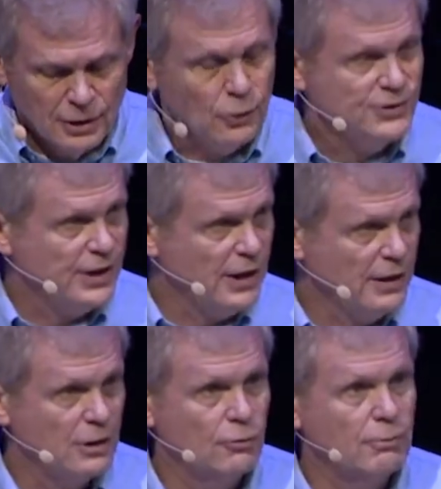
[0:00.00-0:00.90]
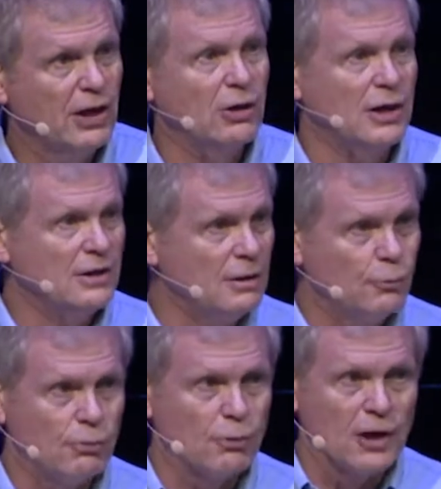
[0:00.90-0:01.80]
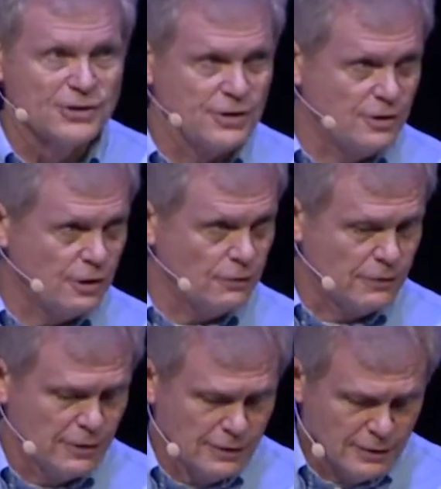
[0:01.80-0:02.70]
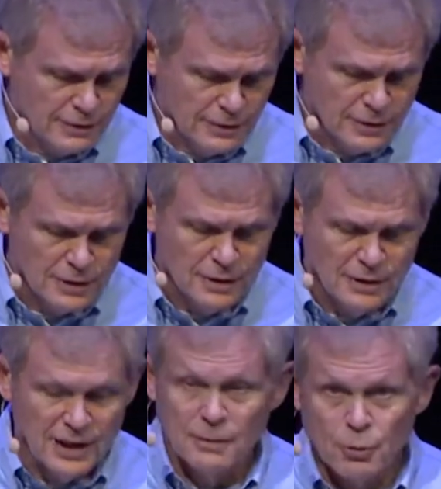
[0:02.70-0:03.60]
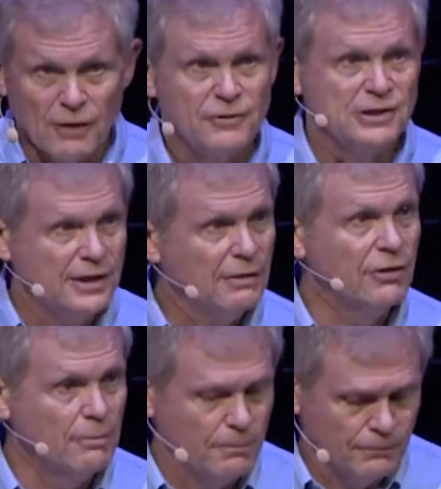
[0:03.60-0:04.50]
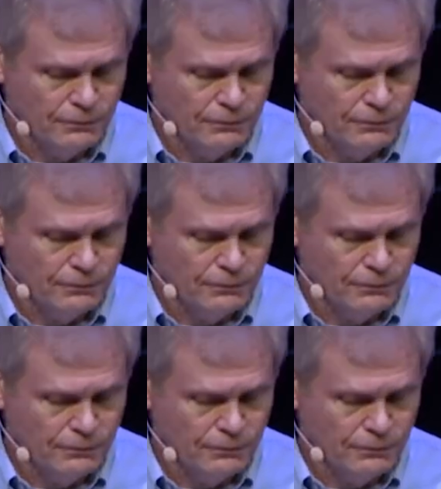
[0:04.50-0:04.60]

Hosea, go marry a temple prostitute. And the prophets did them.